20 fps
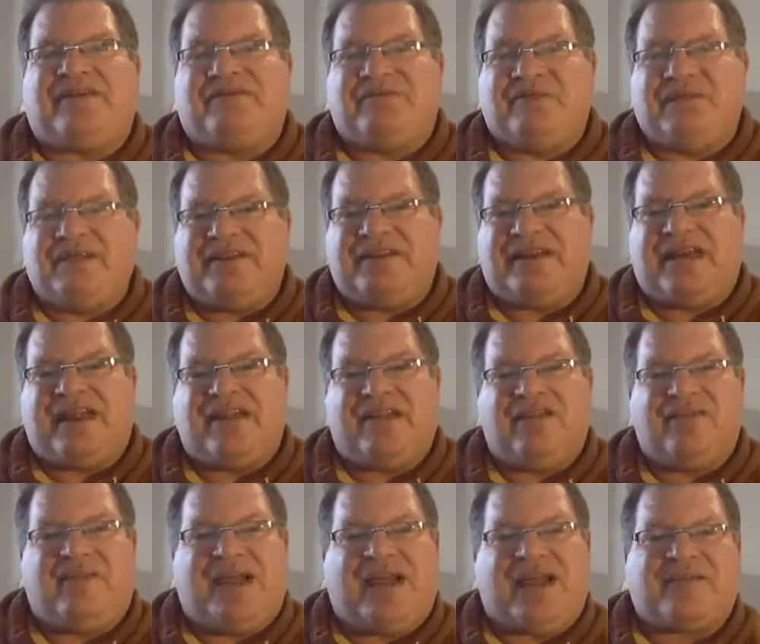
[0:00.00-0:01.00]
really
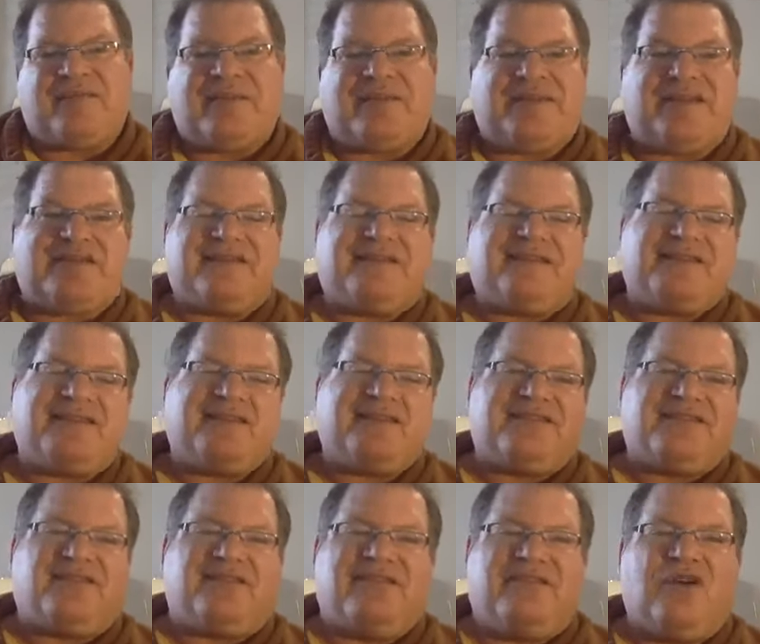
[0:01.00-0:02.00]
held back because they just
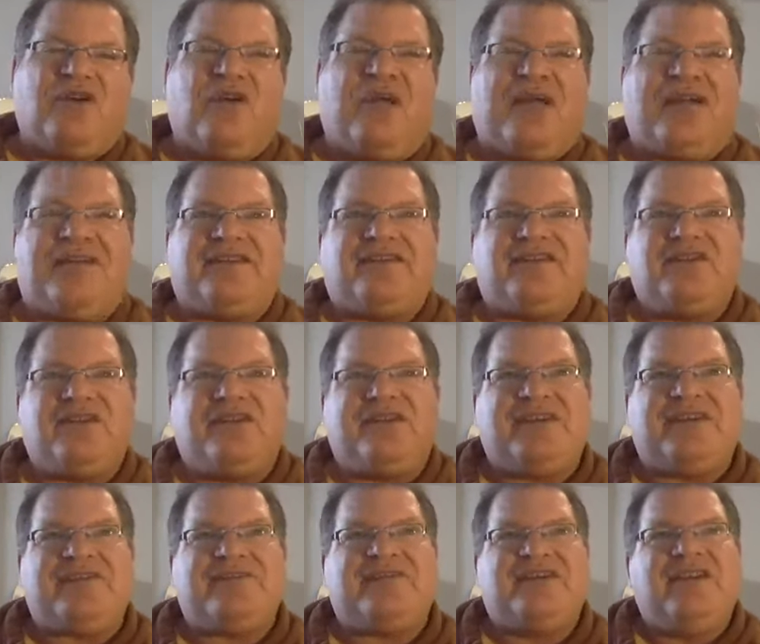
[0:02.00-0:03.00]
don't know how to do
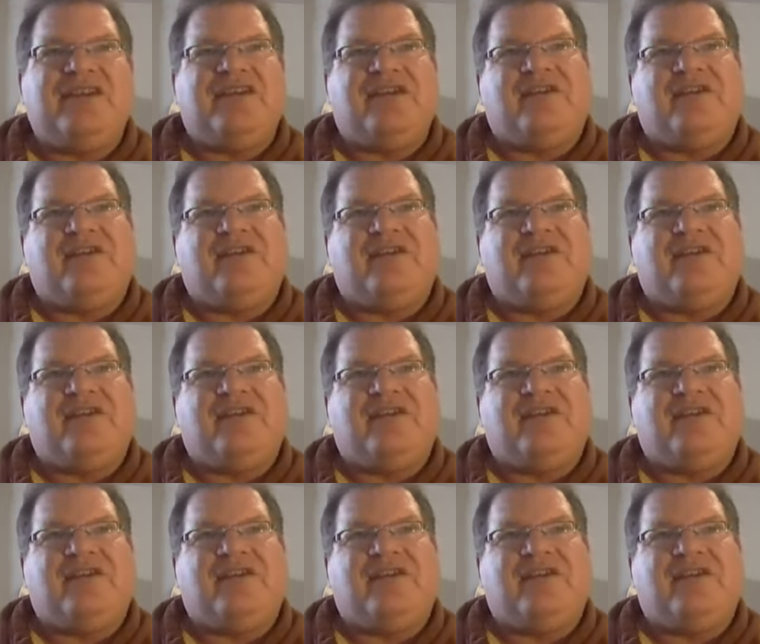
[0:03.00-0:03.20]
this,